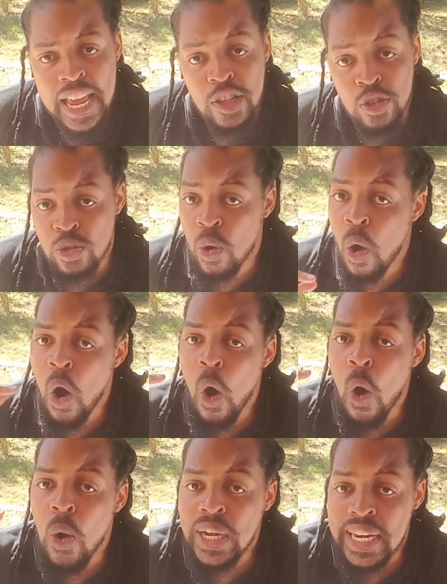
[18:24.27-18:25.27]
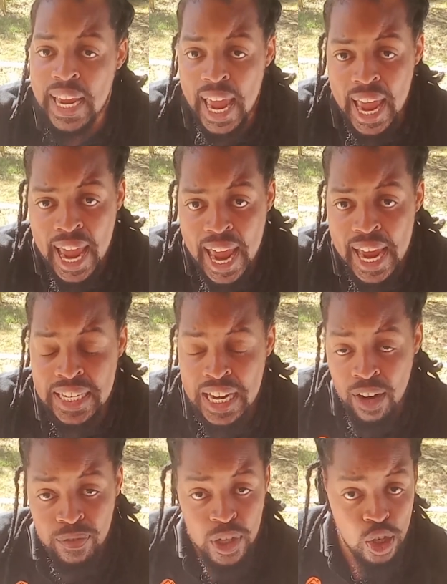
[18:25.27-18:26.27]
and so all he had
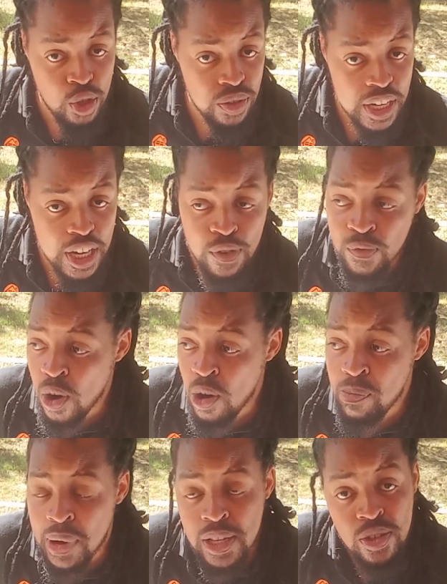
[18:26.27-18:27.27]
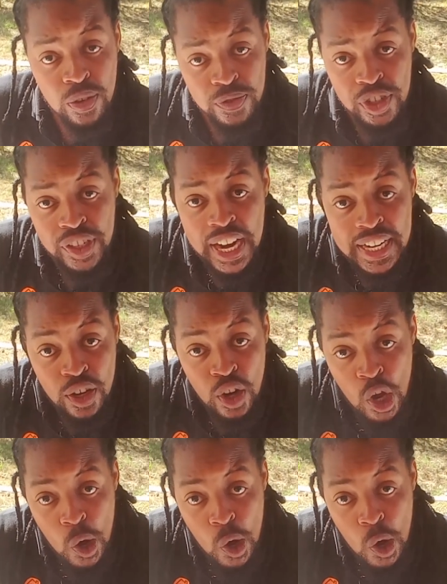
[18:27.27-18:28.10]
after 3-4 months of trading